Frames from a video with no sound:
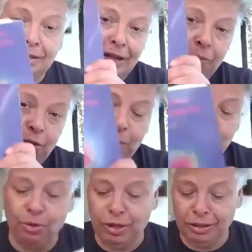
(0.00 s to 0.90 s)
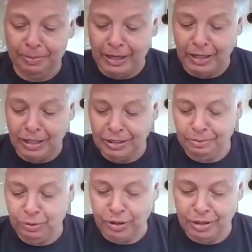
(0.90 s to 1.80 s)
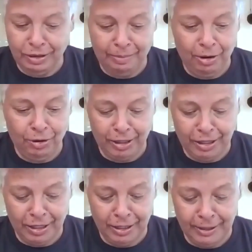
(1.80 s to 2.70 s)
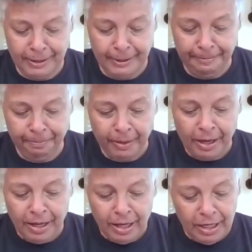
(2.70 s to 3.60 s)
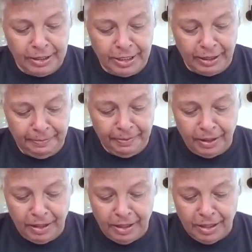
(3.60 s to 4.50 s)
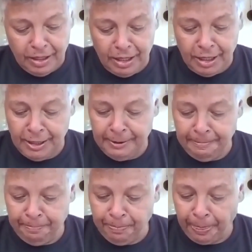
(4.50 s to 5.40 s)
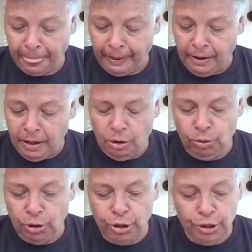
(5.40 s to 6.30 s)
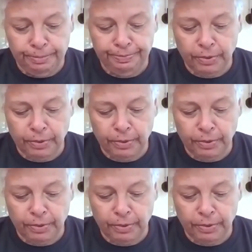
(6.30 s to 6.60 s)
I wrote a book in Spanish with about it, and let's see, um, there were